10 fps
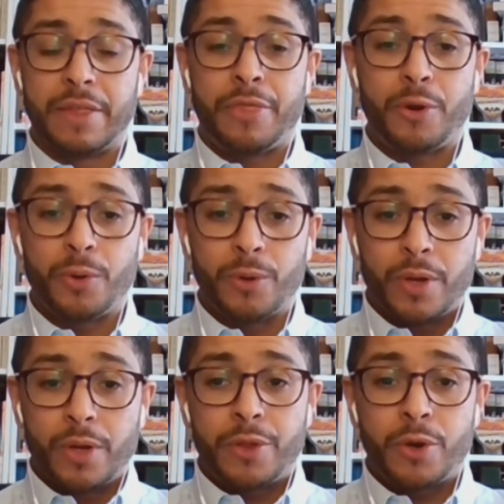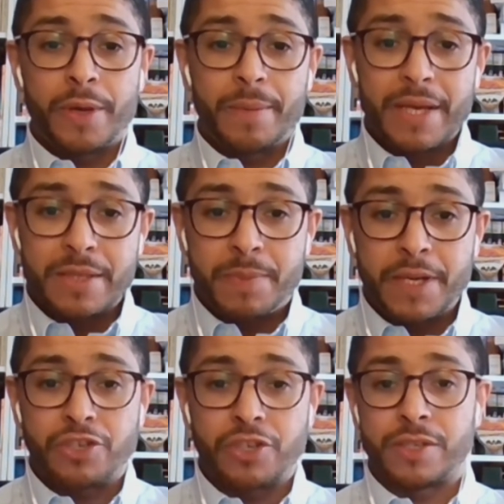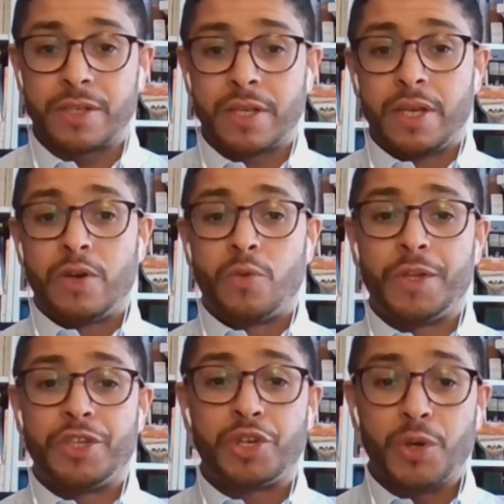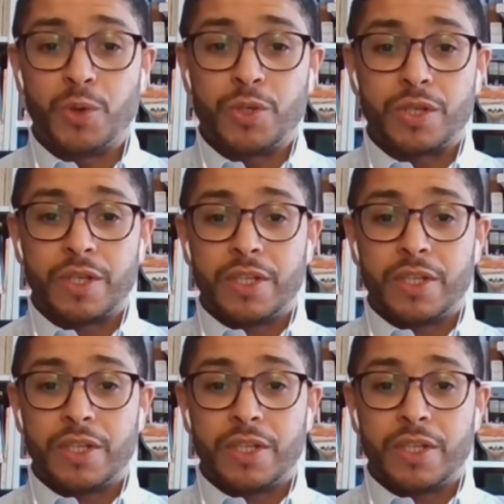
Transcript: throw him his pictures with shoes.